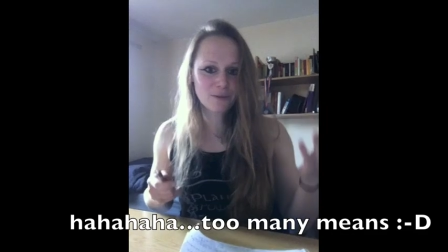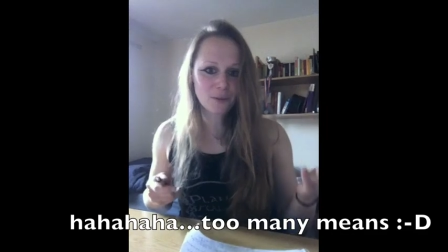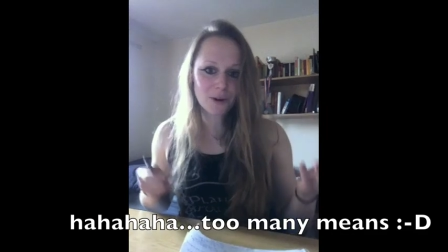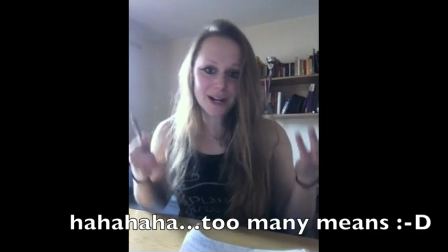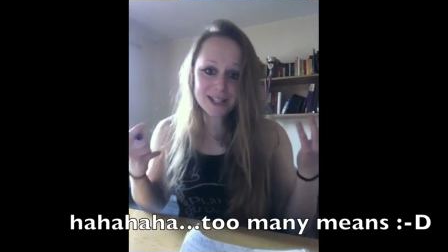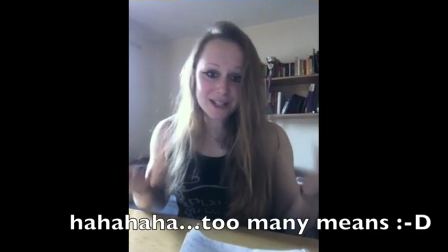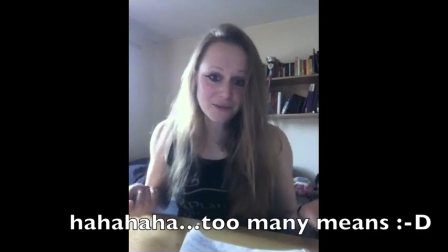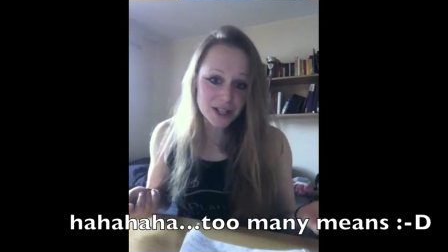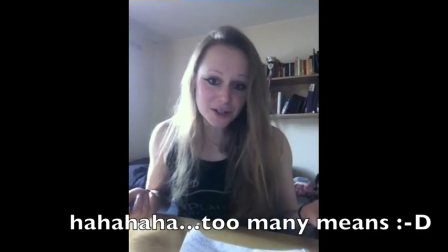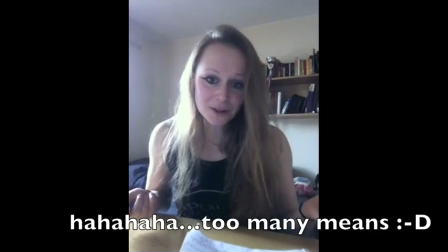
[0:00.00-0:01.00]
for
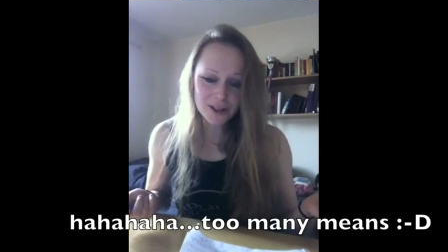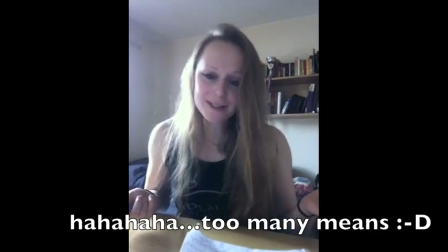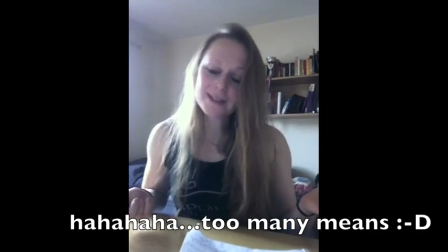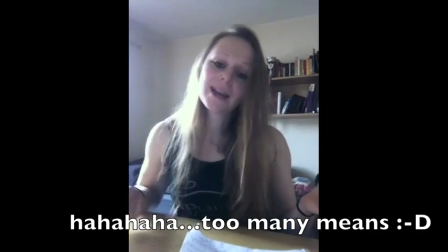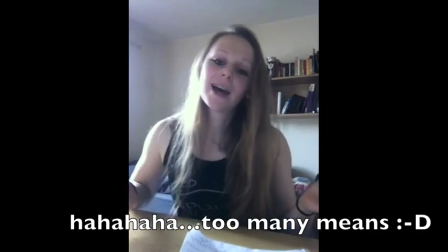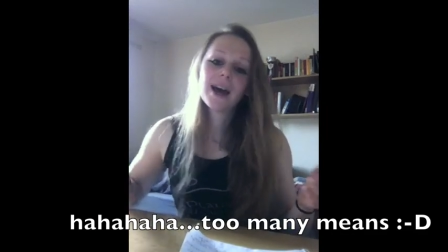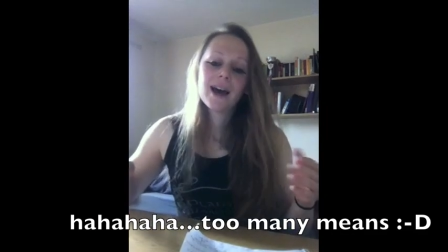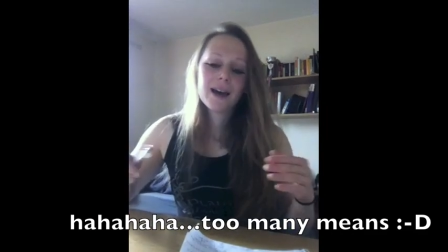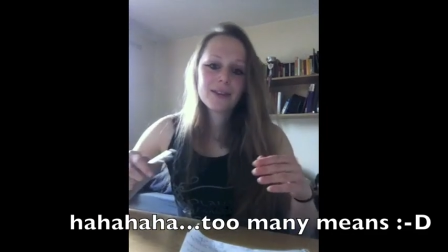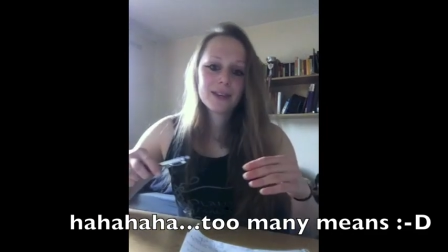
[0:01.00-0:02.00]
individuals,
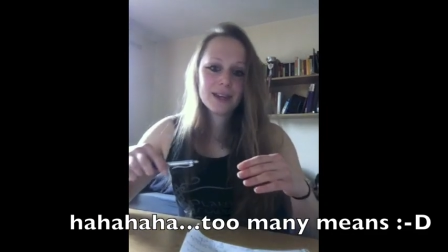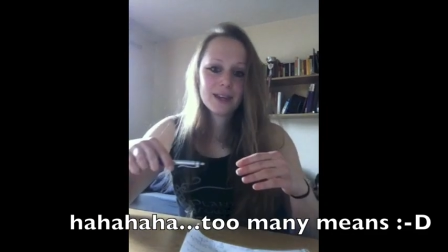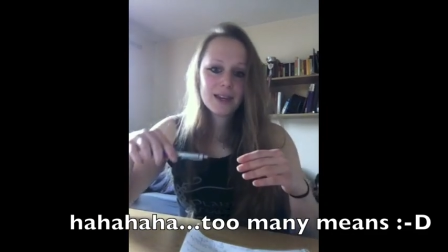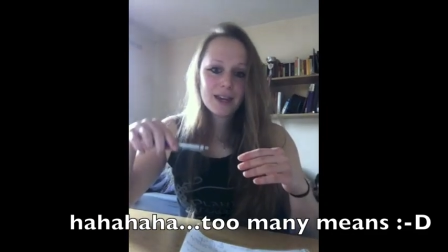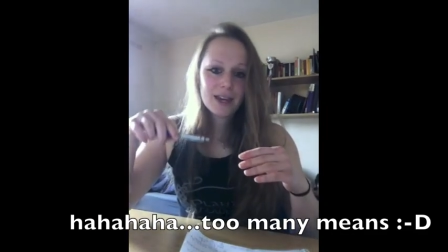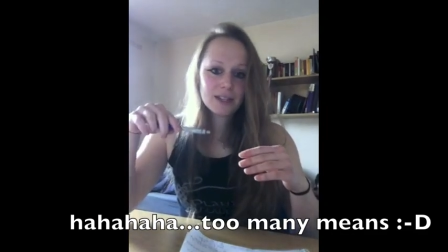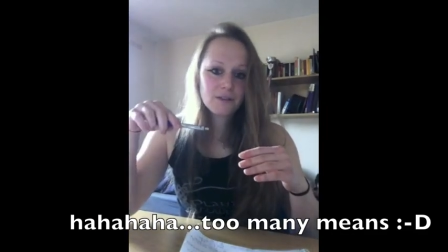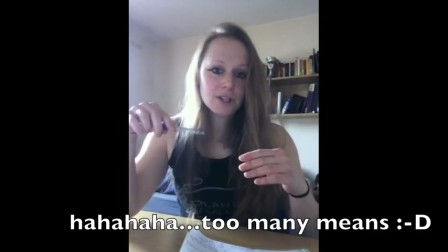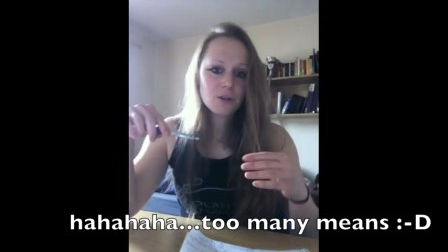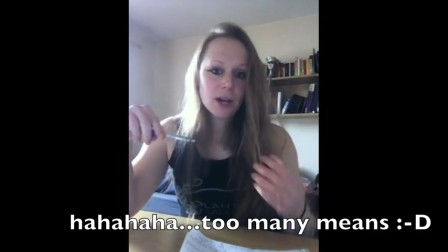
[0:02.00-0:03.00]
the
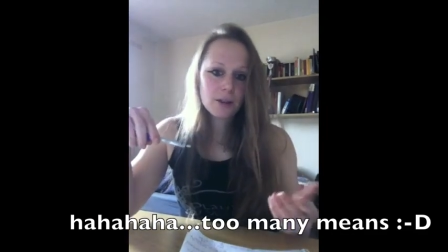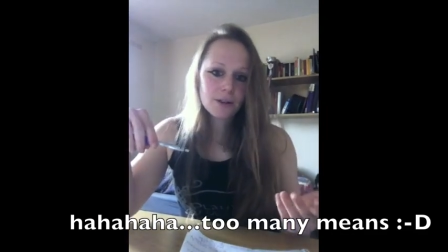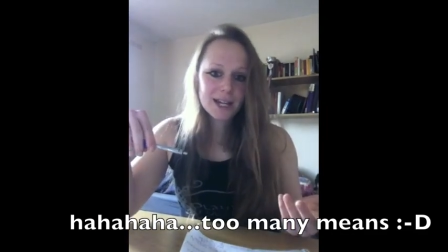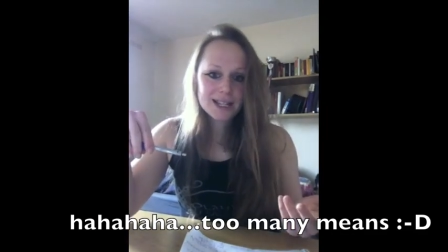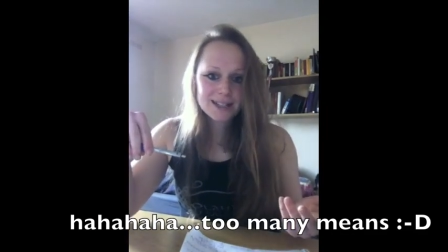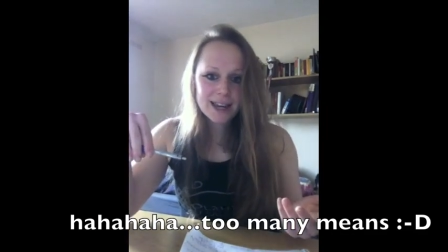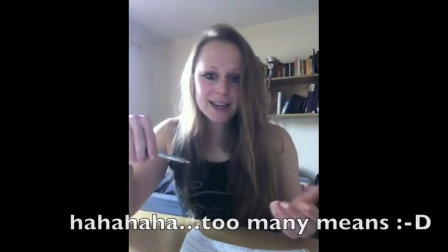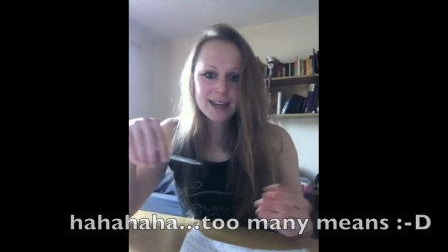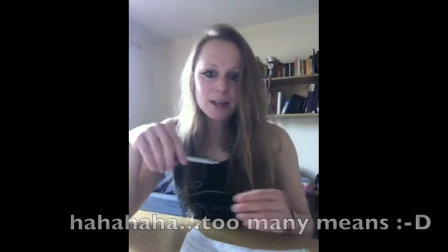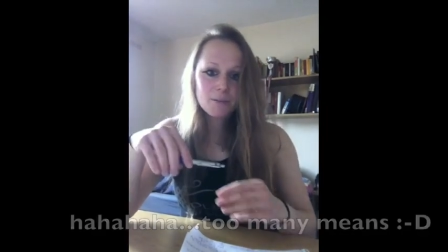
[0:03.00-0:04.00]
individual caloric
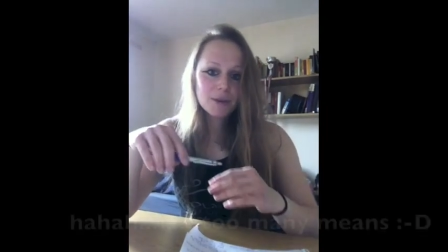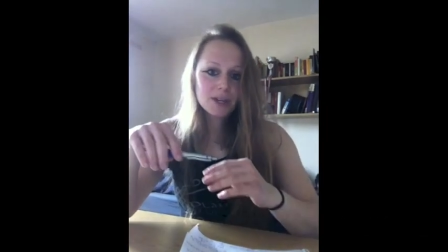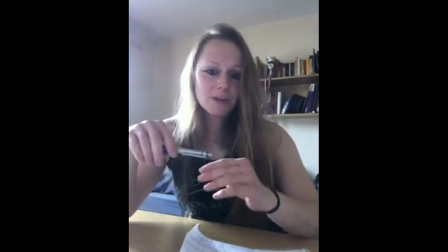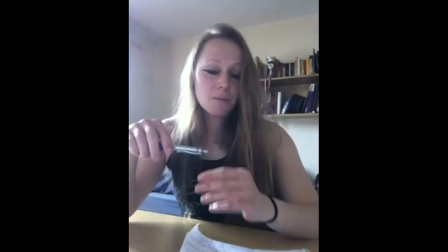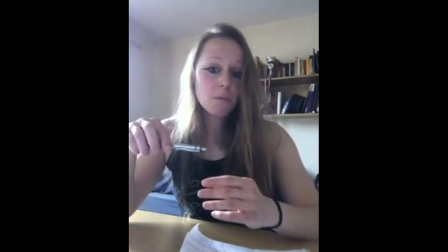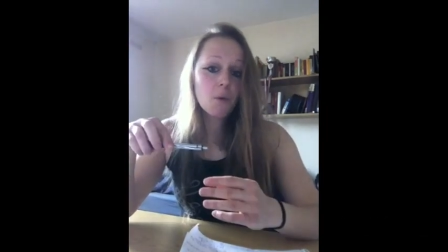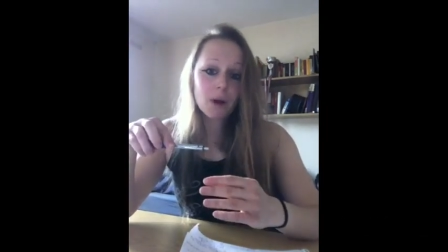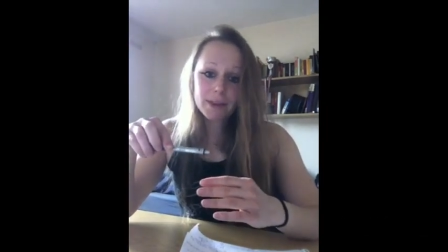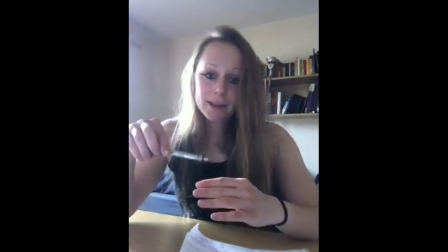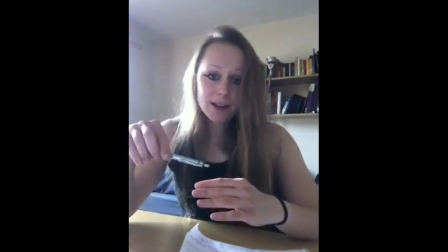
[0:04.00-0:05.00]
intake can be
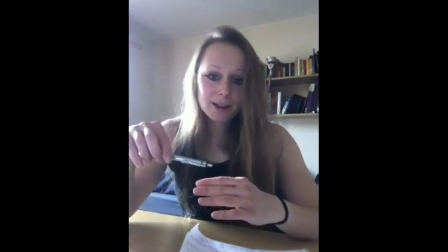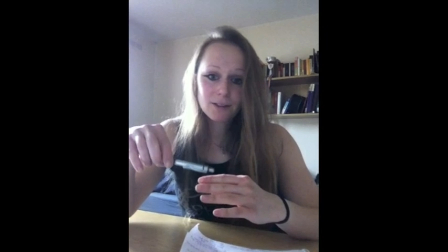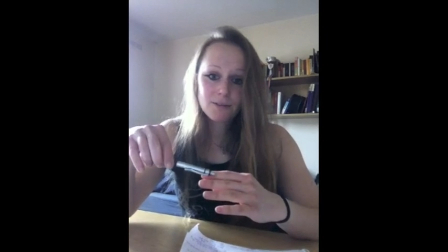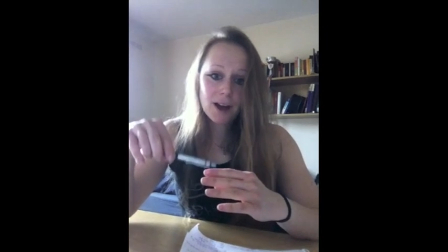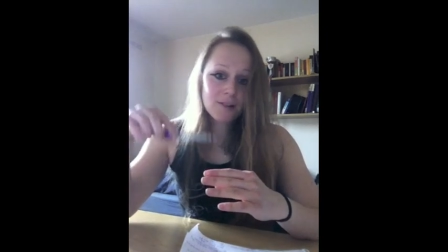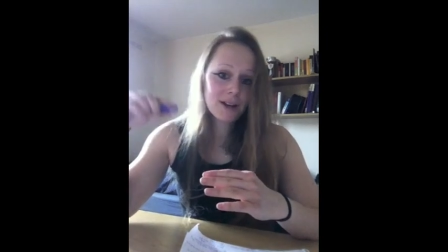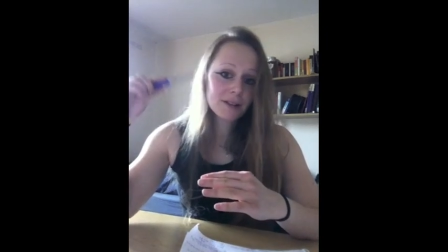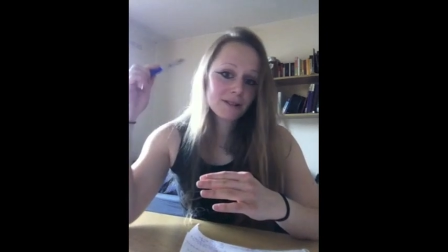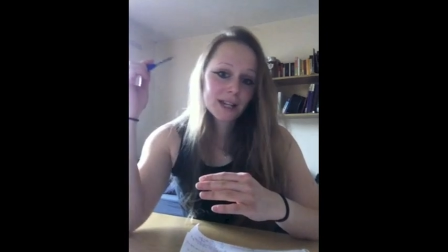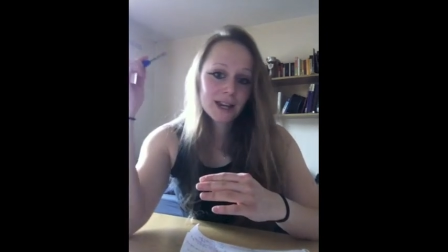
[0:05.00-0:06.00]
more than
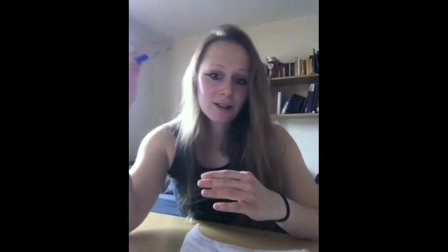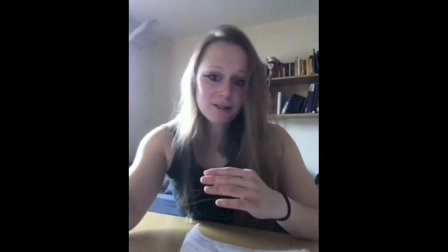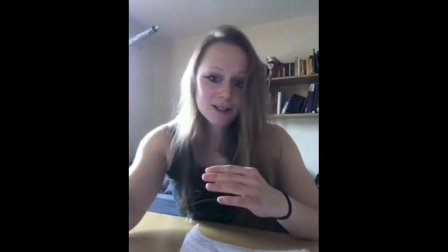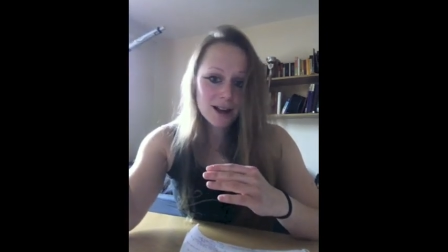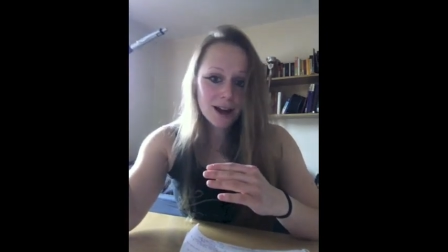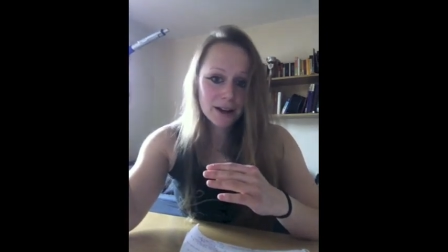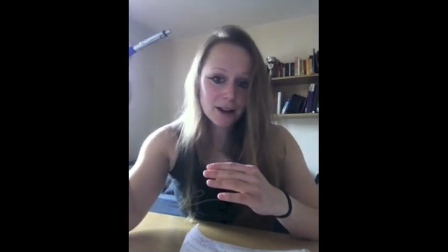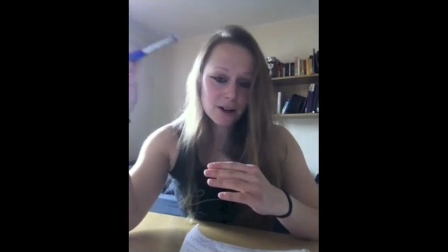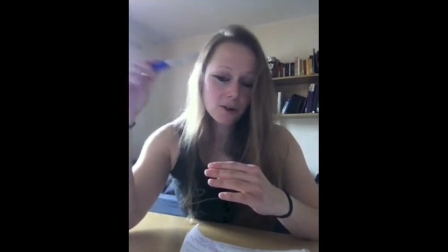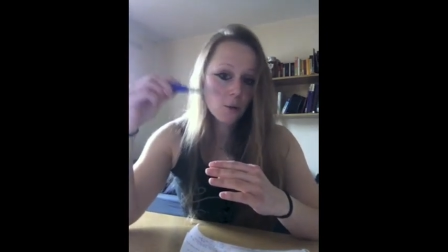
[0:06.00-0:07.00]
500 calories
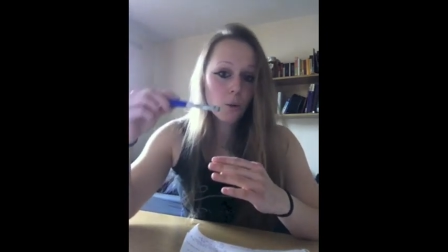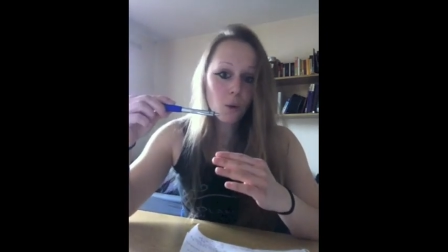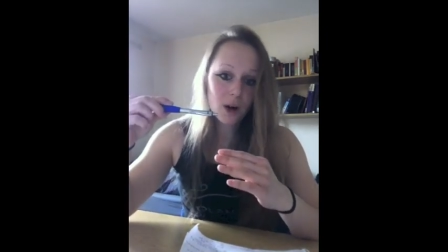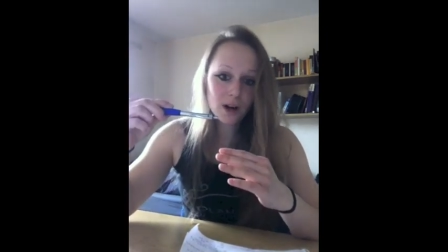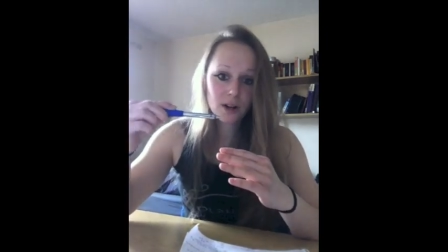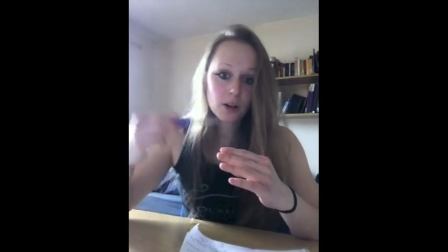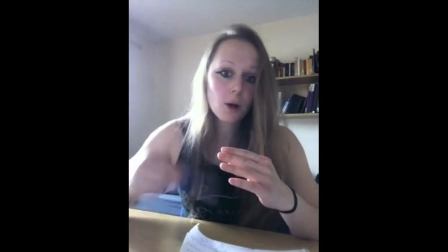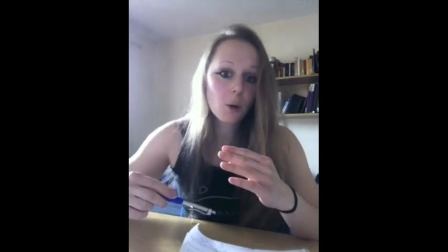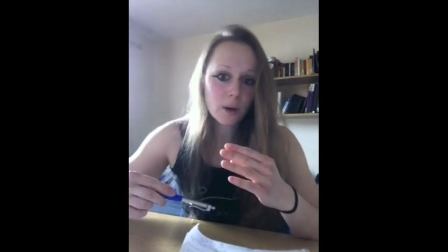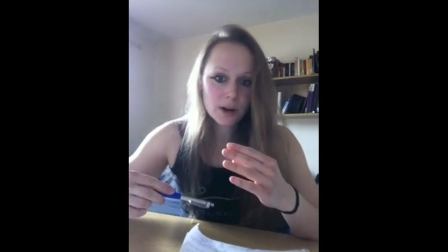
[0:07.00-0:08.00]
higher or
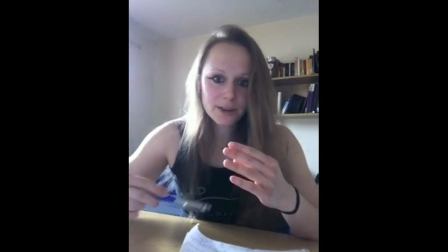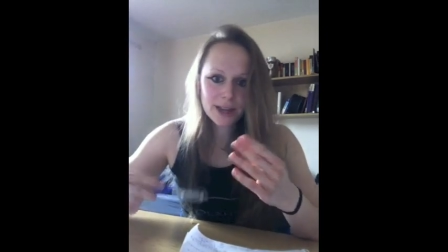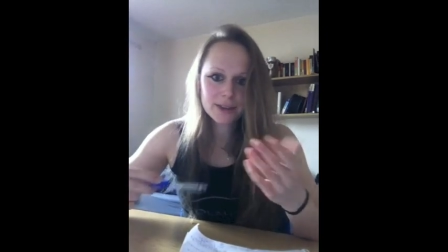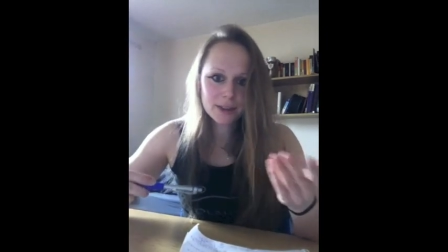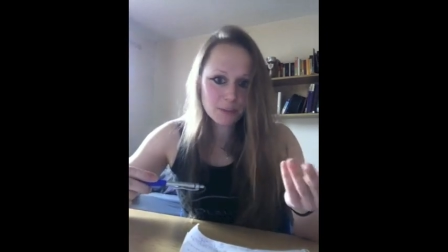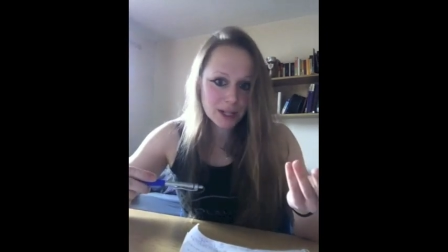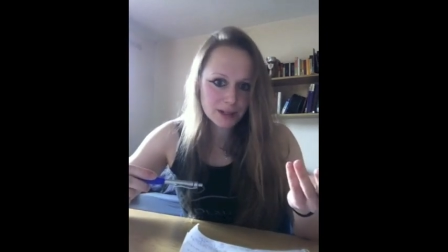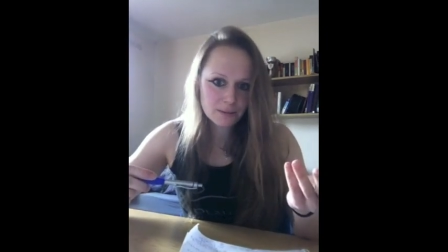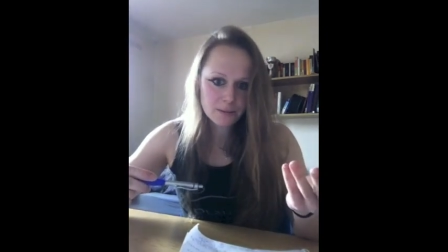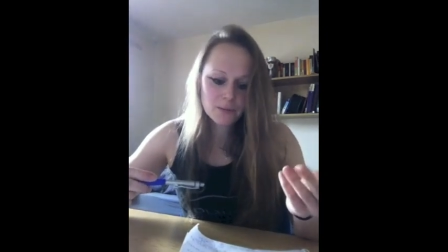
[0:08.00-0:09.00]
lower than the mean.